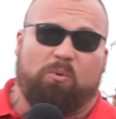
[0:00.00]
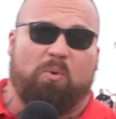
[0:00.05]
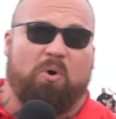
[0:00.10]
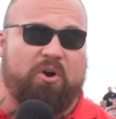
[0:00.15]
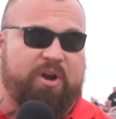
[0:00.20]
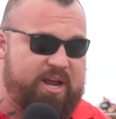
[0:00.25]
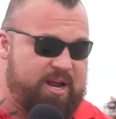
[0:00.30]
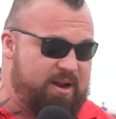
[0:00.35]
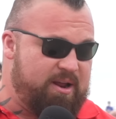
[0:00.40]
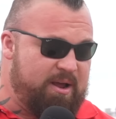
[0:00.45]

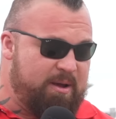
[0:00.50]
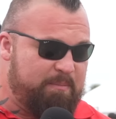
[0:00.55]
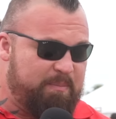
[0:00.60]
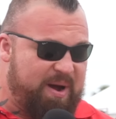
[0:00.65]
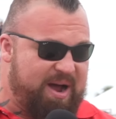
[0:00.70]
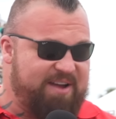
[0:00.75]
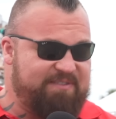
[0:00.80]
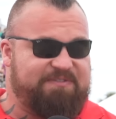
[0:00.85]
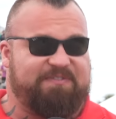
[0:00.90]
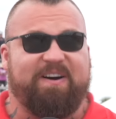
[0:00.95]
won it
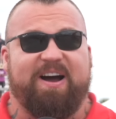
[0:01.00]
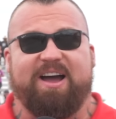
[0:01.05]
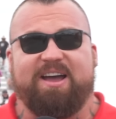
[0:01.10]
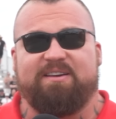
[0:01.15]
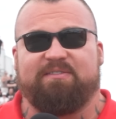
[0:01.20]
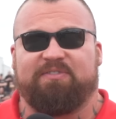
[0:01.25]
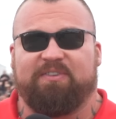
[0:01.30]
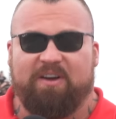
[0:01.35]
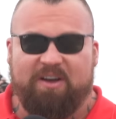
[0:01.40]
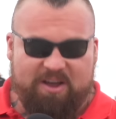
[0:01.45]
by
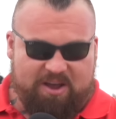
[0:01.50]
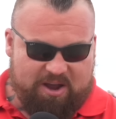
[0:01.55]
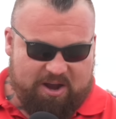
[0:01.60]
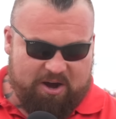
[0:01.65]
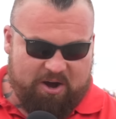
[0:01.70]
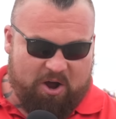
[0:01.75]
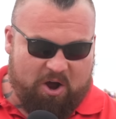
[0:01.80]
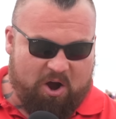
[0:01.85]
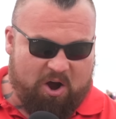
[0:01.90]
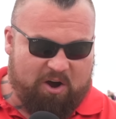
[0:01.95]
five
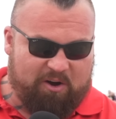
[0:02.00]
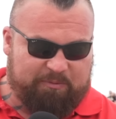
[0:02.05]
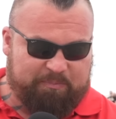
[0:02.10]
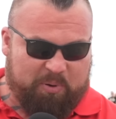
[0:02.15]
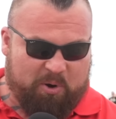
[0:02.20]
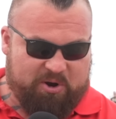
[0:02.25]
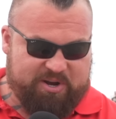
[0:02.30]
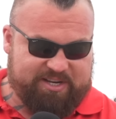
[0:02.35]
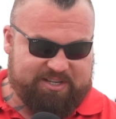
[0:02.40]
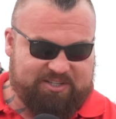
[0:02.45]
and a half
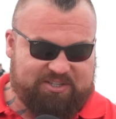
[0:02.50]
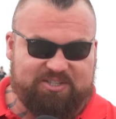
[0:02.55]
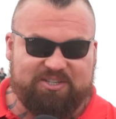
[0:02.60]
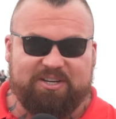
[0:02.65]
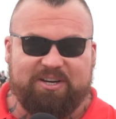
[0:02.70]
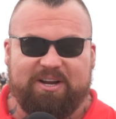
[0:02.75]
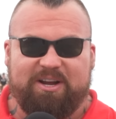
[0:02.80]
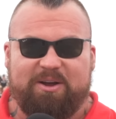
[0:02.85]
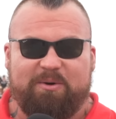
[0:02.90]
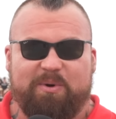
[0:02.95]
points,
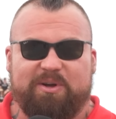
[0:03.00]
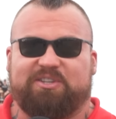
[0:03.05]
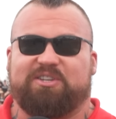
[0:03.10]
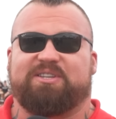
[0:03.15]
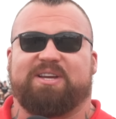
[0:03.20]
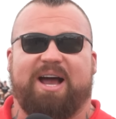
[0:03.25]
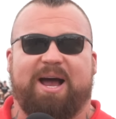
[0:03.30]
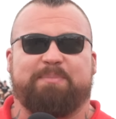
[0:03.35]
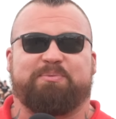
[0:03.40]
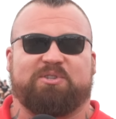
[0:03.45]
which
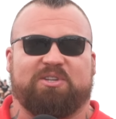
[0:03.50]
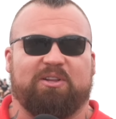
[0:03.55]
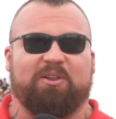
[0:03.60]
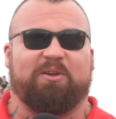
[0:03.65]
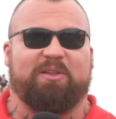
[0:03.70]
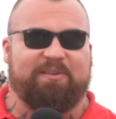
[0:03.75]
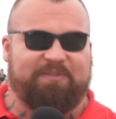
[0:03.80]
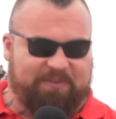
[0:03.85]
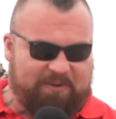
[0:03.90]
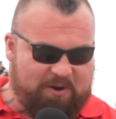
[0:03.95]
is
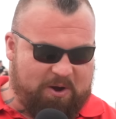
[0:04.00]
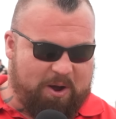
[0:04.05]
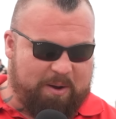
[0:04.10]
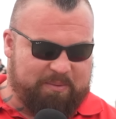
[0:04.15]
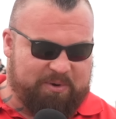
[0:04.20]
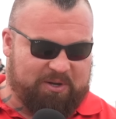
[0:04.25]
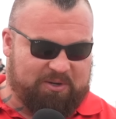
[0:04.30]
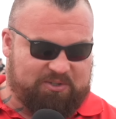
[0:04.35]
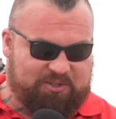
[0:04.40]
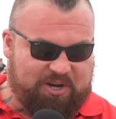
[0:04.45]
absolutely
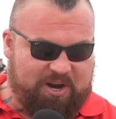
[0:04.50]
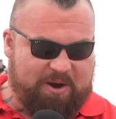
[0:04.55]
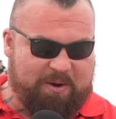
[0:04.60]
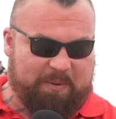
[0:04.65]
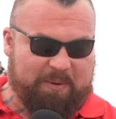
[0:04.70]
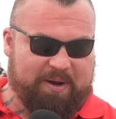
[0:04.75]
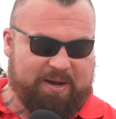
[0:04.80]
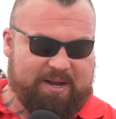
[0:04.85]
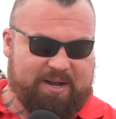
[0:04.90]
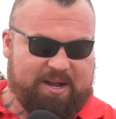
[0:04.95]
phenomenal.
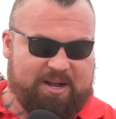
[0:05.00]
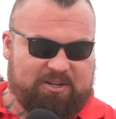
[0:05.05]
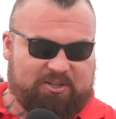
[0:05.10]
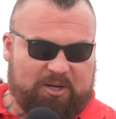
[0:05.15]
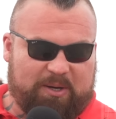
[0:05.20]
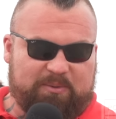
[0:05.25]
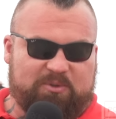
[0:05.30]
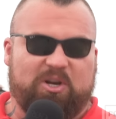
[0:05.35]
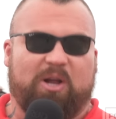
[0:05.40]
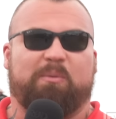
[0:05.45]
So
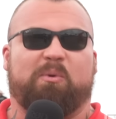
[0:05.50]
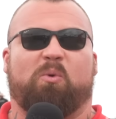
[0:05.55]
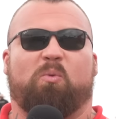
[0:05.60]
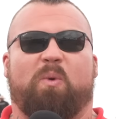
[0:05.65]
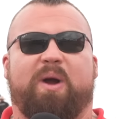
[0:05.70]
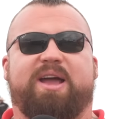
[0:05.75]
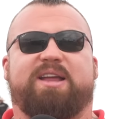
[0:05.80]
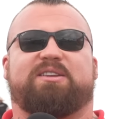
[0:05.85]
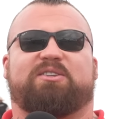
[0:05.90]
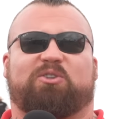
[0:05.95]
Tom Stoltman
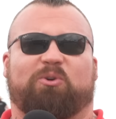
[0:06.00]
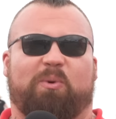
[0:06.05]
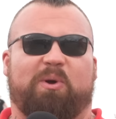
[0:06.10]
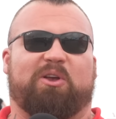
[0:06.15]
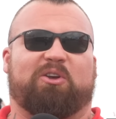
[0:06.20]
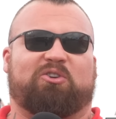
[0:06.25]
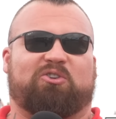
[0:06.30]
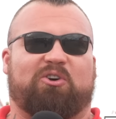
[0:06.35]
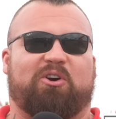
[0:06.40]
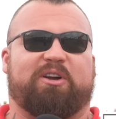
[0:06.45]
wins the
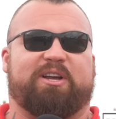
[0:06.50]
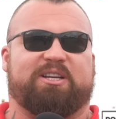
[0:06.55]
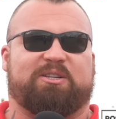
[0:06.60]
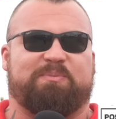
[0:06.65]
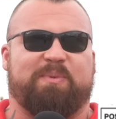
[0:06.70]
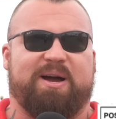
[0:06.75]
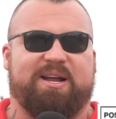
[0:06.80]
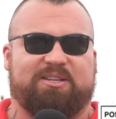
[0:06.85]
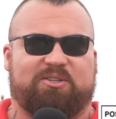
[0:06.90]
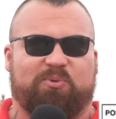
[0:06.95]
world's strongest
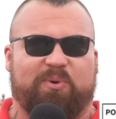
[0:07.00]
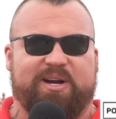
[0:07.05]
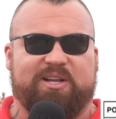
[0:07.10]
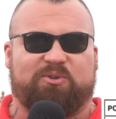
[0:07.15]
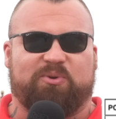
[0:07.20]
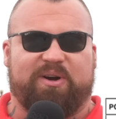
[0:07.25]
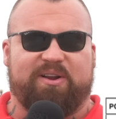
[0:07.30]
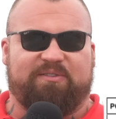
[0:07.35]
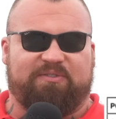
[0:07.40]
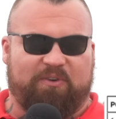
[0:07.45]
man
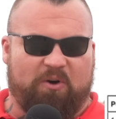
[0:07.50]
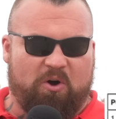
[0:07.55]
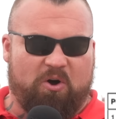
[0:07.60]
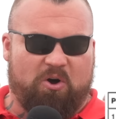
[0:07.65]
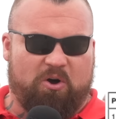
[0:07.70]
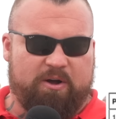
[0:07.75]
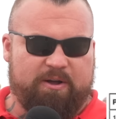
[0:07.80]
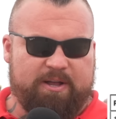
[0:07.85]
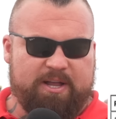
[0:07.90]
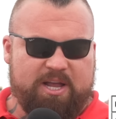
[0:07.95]

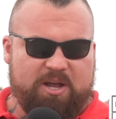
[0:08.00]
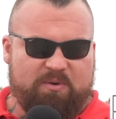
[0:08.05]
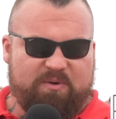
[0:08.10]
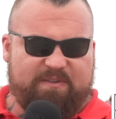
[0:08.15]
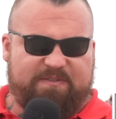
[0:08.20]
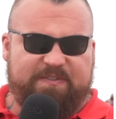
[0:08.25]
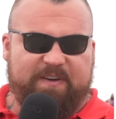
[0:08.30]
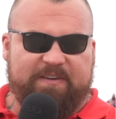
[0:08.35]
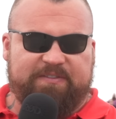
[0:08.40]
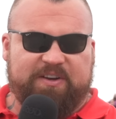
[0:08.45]
2024
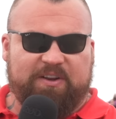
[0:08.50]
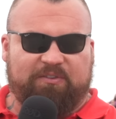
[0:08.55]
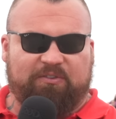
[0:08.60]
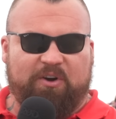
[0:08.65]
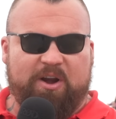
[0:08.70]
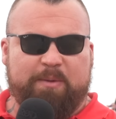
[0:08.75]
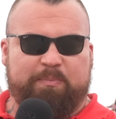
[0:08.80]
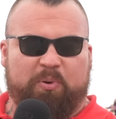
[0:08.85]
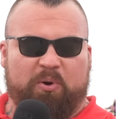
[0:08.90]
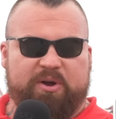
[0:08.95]
with
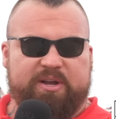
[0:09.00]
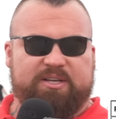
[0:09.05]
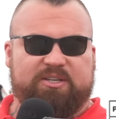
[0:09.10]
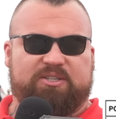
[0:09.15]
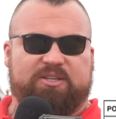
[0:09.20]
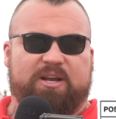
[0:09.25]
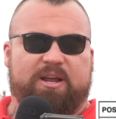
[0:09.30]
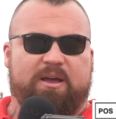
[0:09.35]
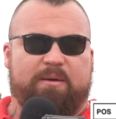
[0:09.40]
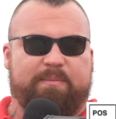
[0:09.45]
53
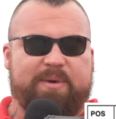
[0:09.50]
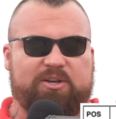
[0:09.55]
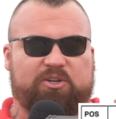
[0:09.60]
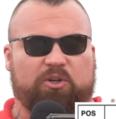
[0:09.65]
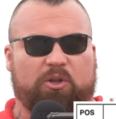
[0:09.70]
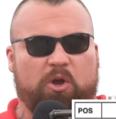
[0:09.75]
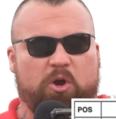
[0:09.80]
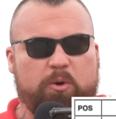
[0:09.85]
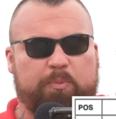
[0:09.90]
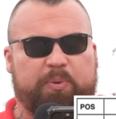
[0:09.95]
points.
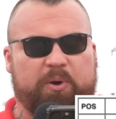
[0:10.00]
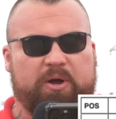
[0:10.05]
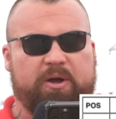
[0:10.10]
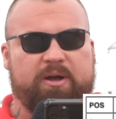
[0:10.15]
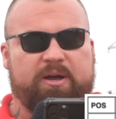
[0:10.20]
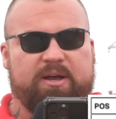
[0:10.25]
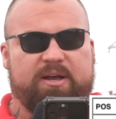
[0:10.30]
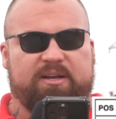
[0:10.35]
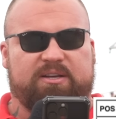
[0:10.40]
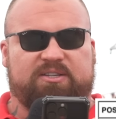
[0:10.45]
Mitchell Hooper
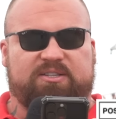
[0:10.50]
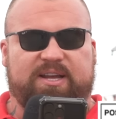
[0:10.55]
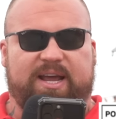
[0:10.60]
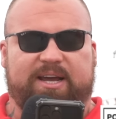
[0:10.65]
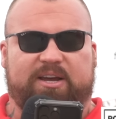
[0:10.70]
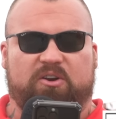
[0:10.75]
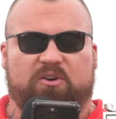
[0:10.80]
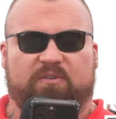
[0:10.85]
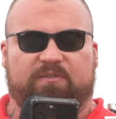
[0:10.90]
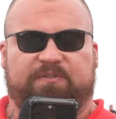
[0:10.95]

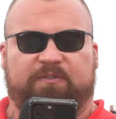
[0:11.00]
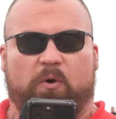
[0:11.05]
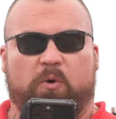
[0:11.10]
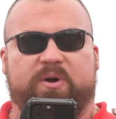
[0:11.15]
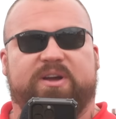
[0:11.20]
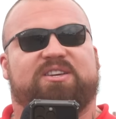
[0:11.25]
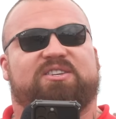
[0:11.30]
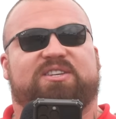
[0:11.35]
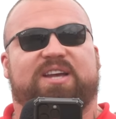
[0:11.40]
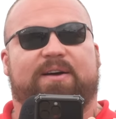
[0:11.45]
second on
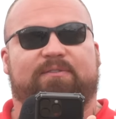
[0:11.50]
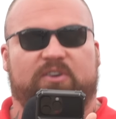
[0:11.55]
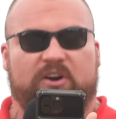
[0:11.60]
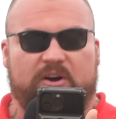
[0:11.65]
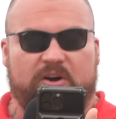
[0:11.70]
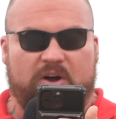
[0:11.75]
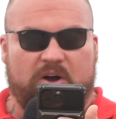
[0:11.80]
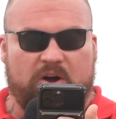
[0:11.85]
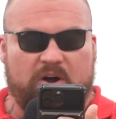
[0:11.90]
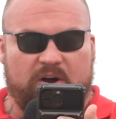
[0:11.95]
47
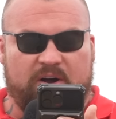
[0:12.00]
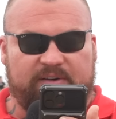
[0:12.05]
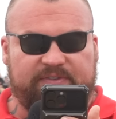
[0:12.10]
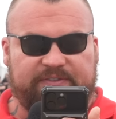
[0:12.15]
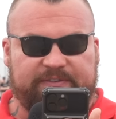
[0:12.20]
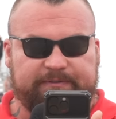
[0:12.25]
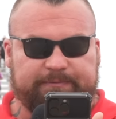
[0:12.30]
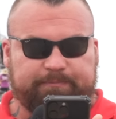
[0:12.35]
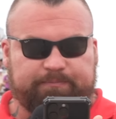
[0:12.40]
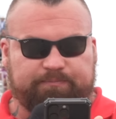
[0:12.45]
and a
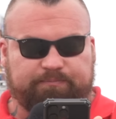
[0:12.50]
half,